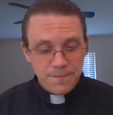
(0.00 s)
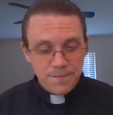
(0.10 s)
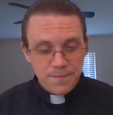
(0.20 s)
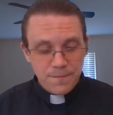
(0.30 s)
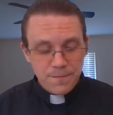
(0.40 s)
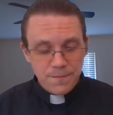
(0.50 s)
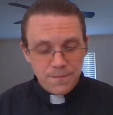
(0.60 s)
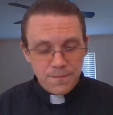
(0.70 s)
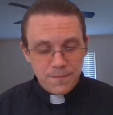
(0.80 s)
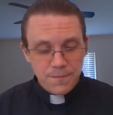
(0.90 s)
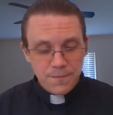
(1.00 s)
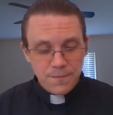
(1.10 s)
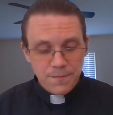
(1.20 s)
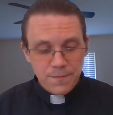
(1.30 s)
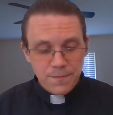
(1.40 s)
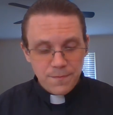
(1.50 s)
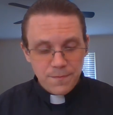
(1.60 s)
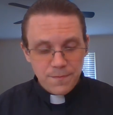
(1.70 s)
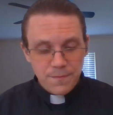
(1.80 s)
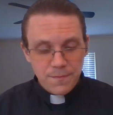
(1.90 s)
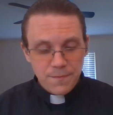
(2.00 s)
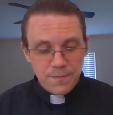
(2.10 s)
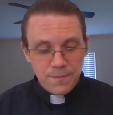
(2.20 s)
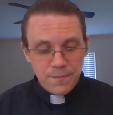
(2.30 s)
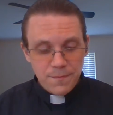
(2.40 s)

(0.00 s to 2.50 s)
(silence)